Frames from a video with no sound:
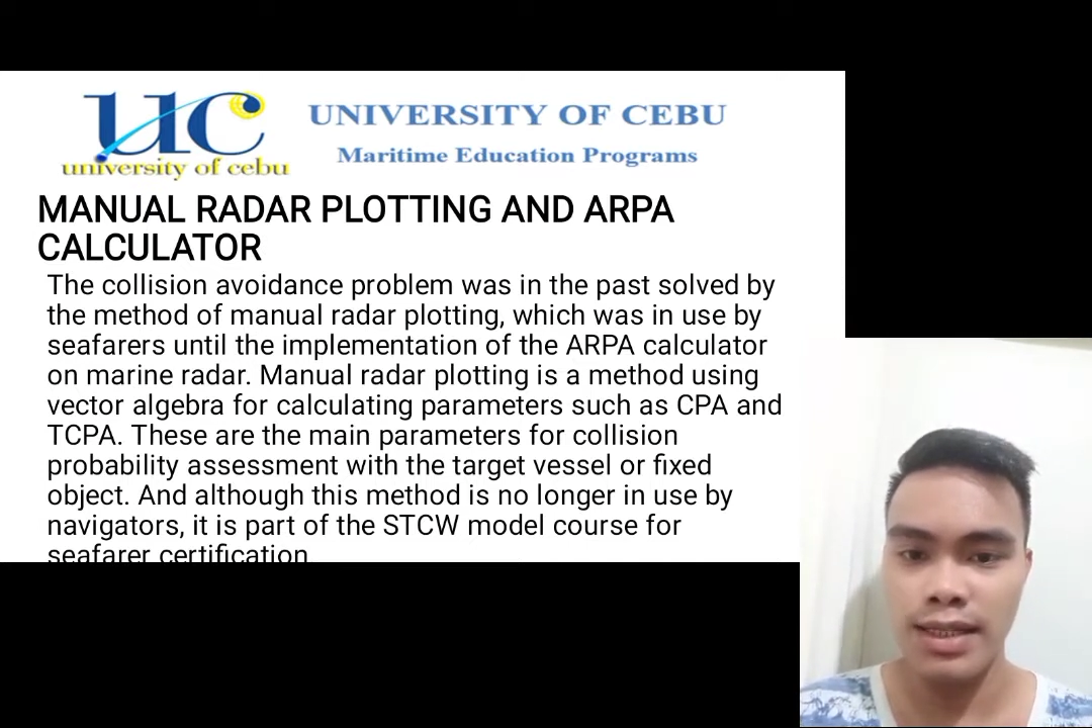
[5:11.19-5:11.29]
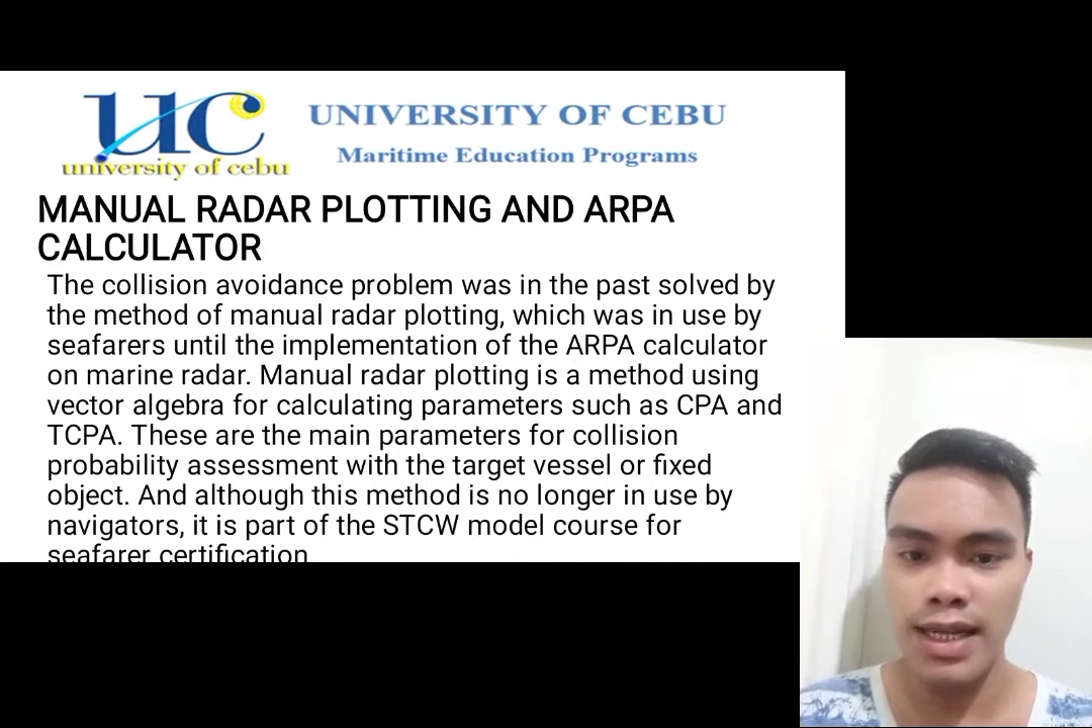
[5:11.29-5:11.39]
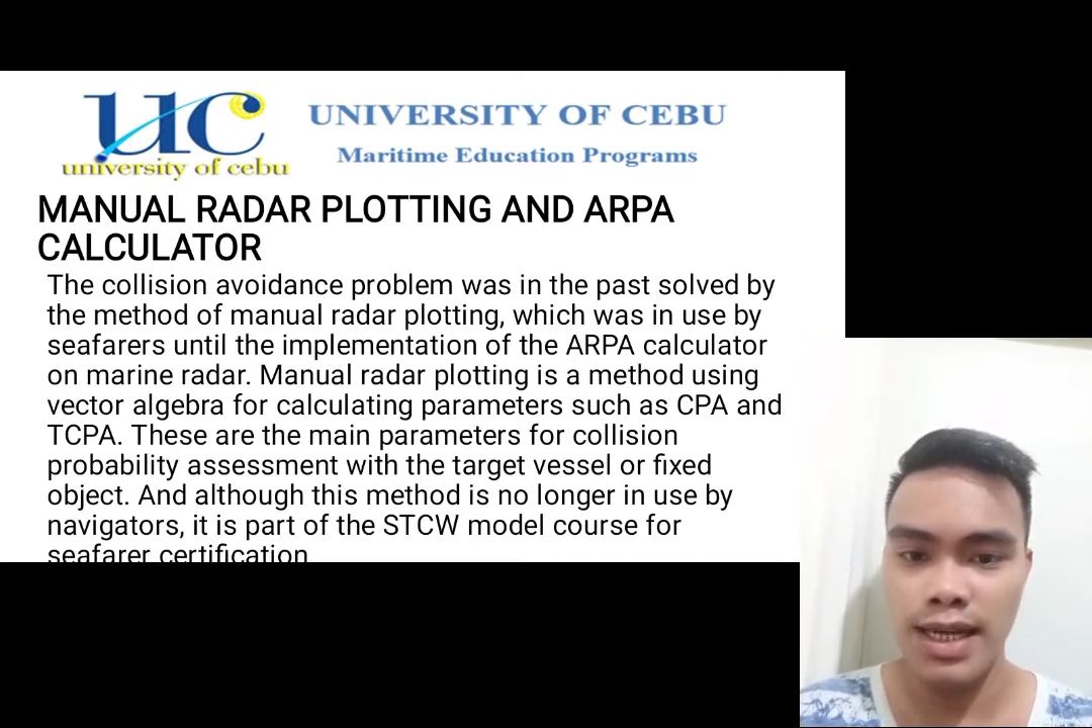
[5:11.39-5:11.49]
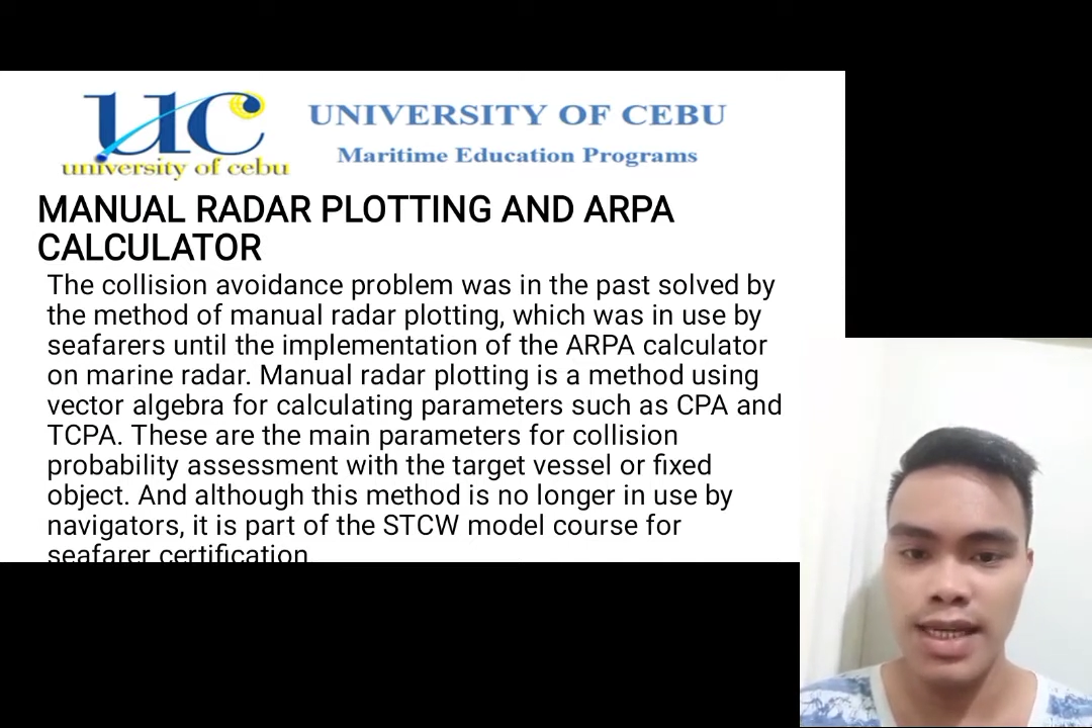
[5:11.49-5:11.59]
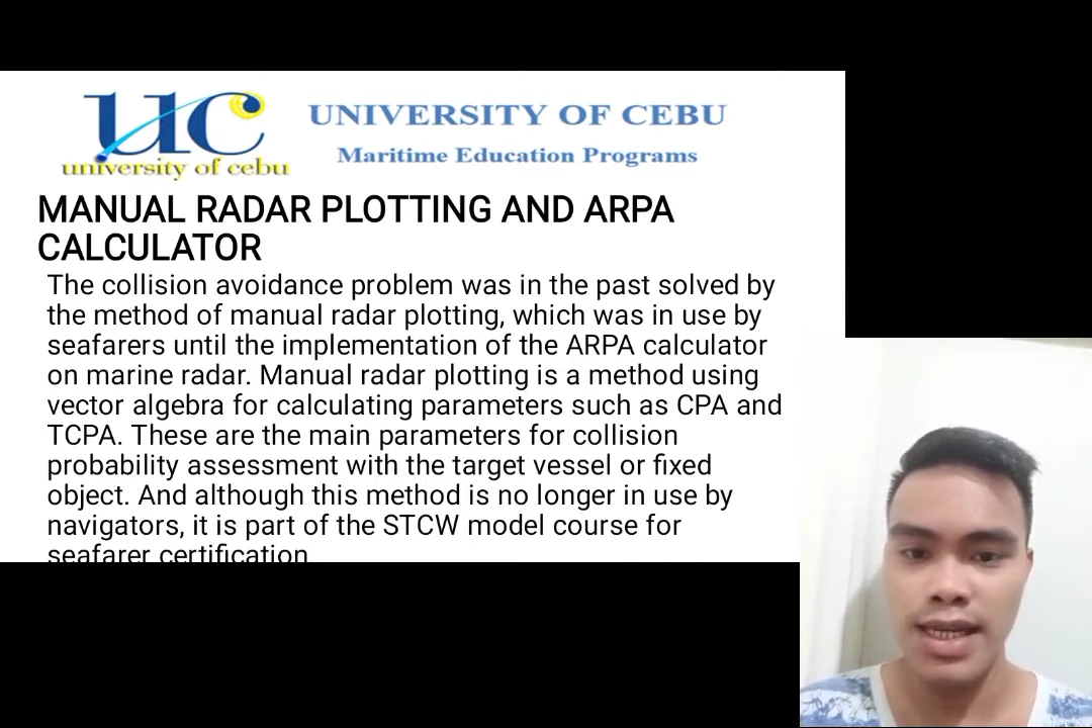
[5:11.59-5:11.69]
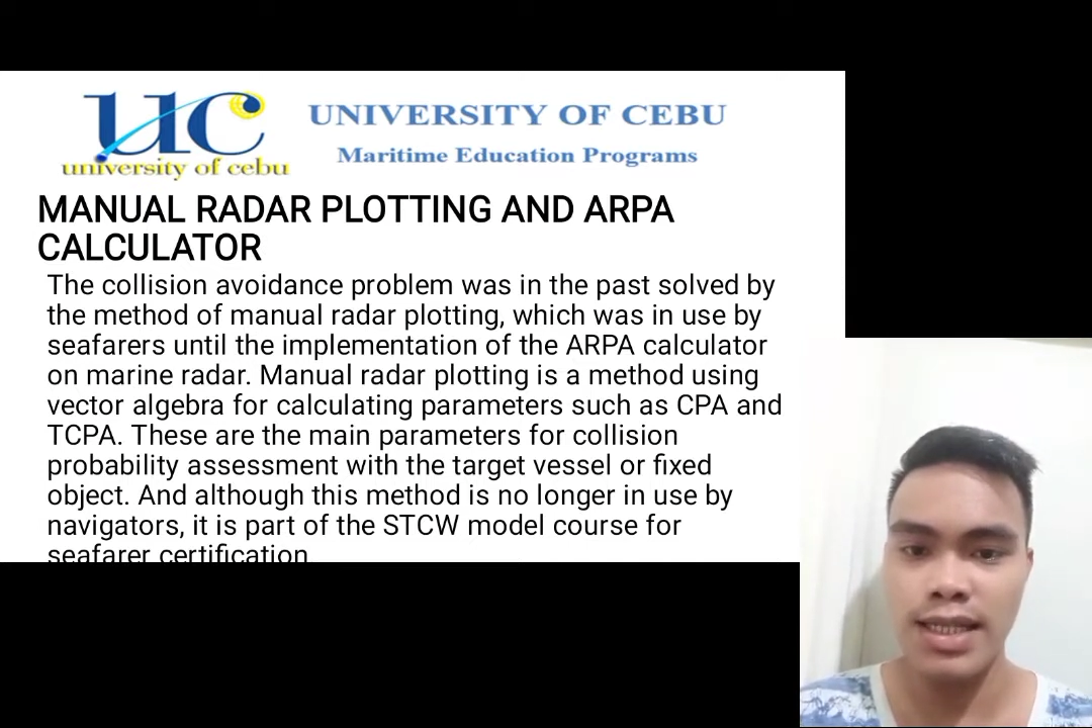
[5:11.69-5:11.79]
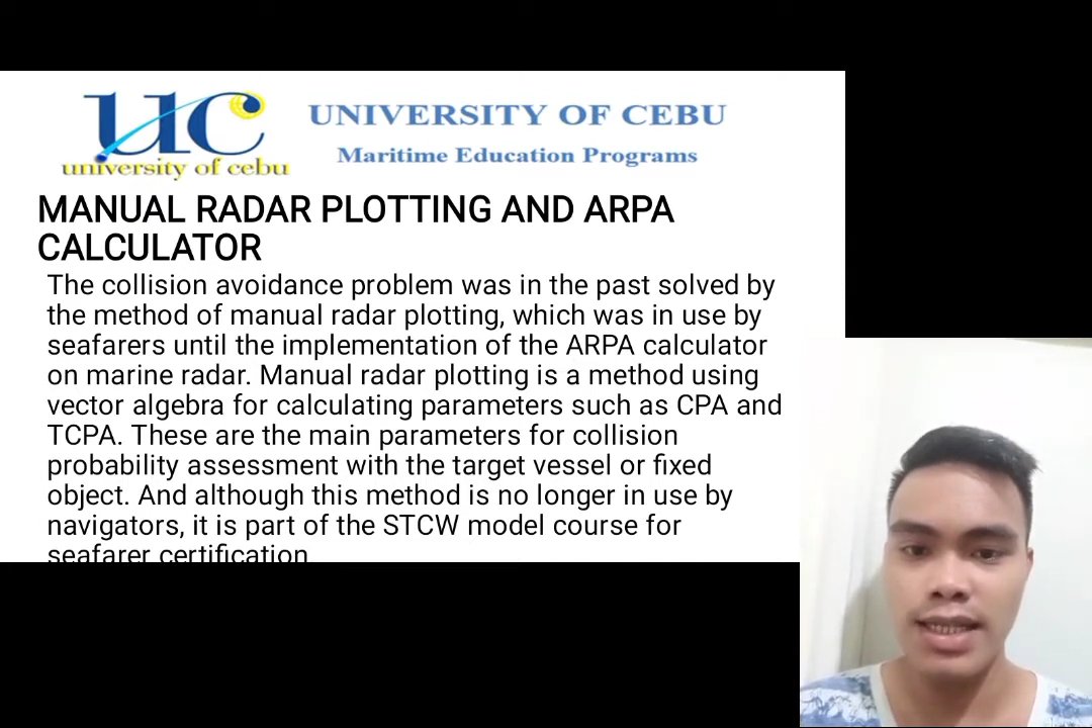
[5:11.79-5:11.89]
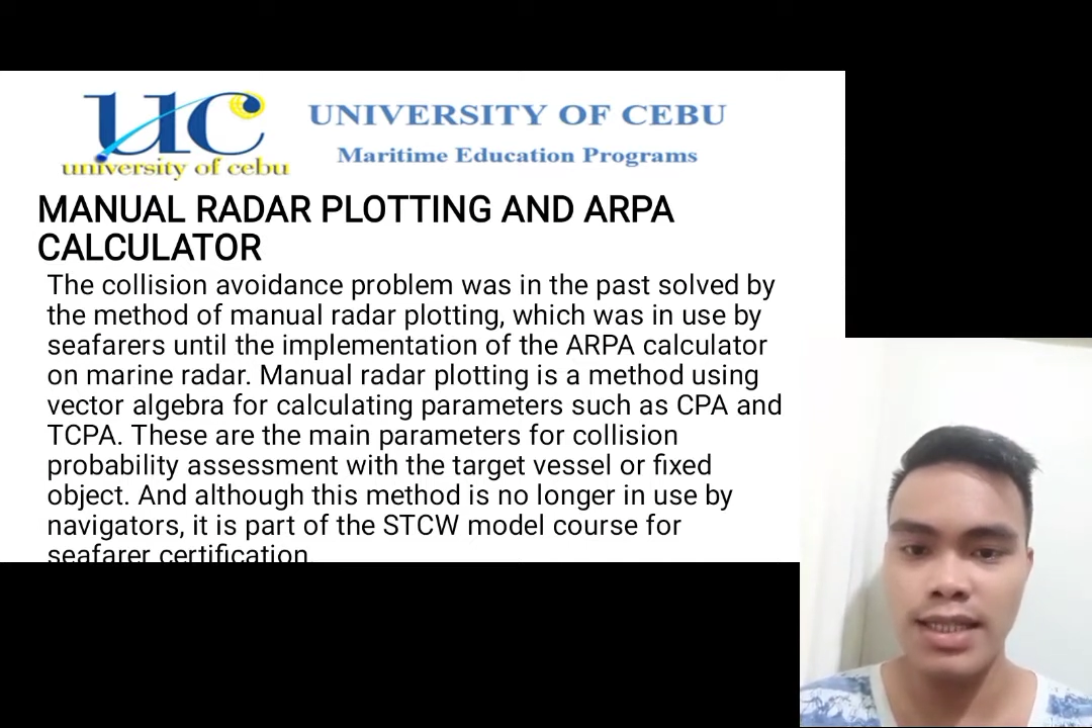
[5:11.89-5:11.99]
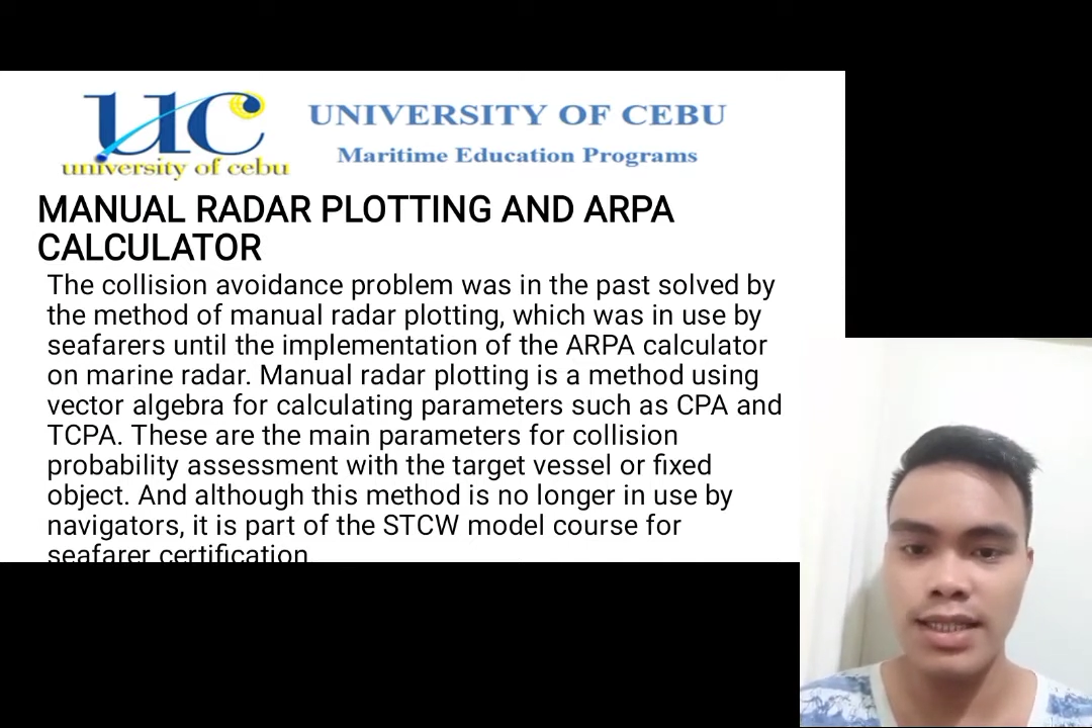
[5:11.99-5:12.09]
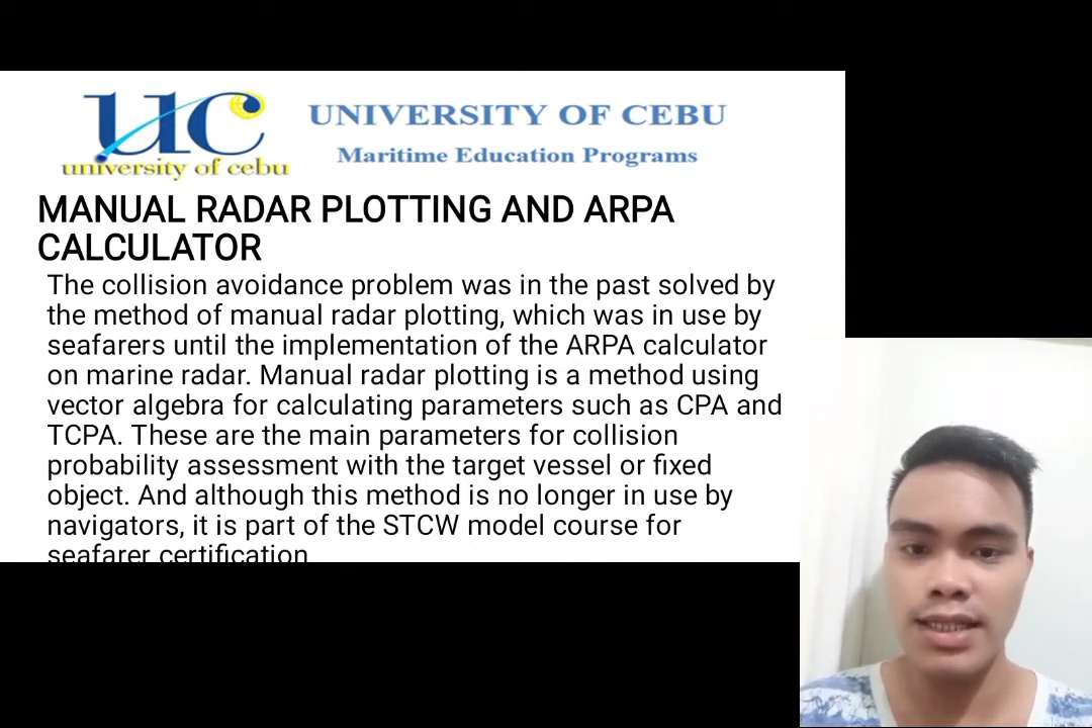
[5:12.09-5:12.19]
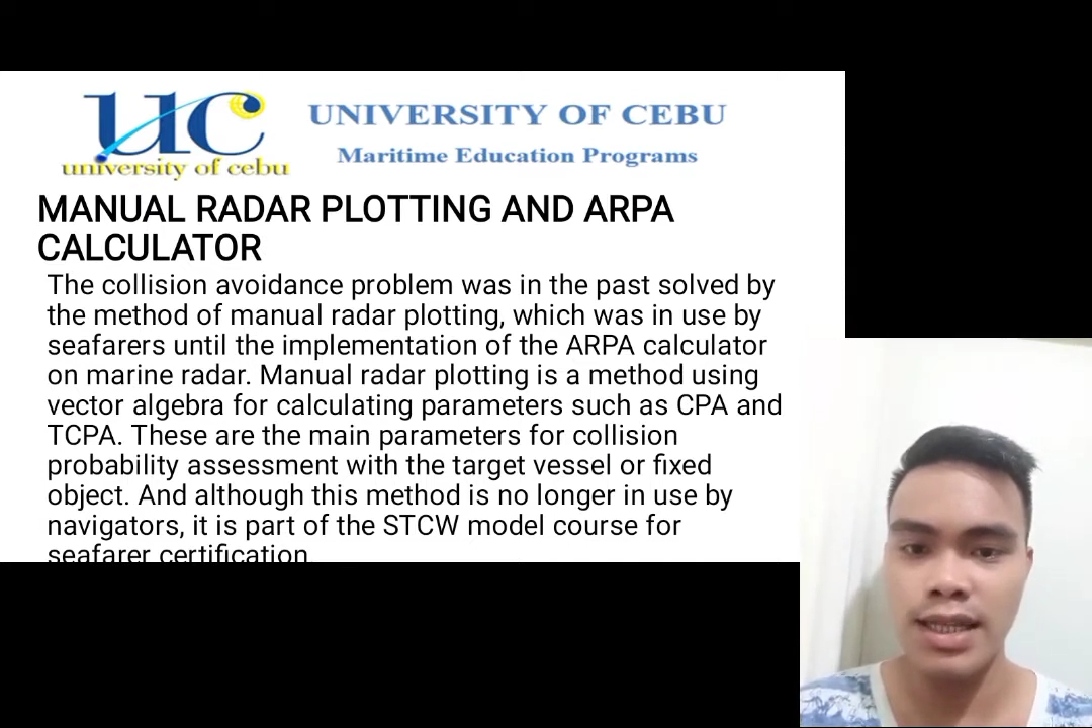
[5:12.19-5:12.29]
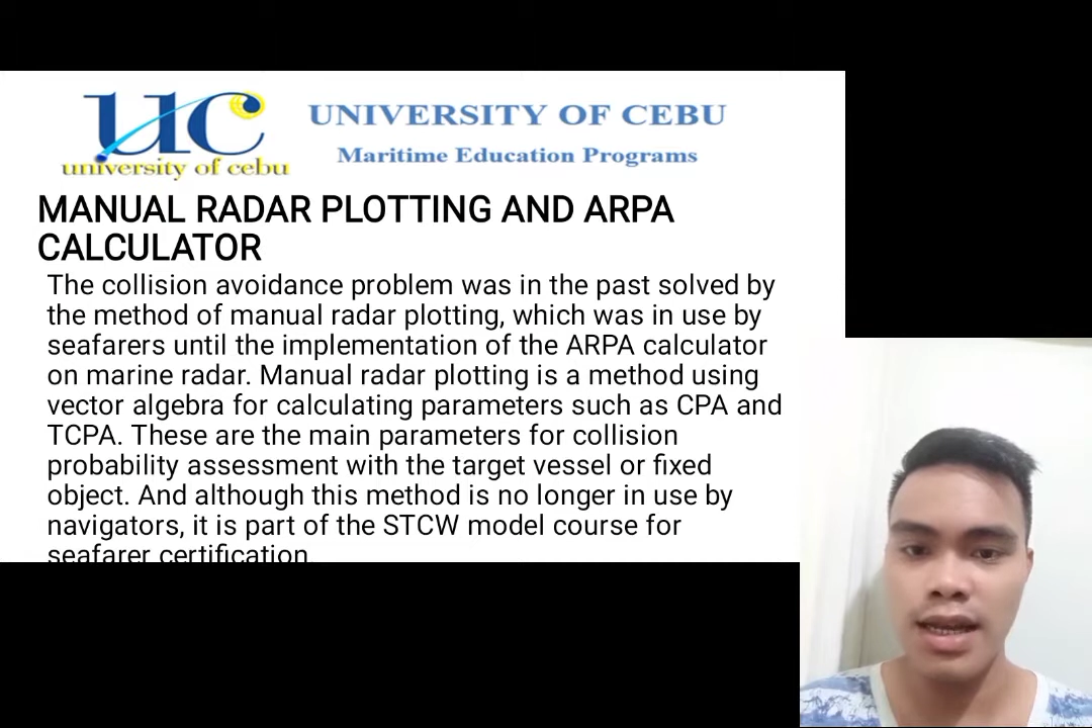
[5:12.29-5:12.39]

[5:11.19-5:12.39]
the needs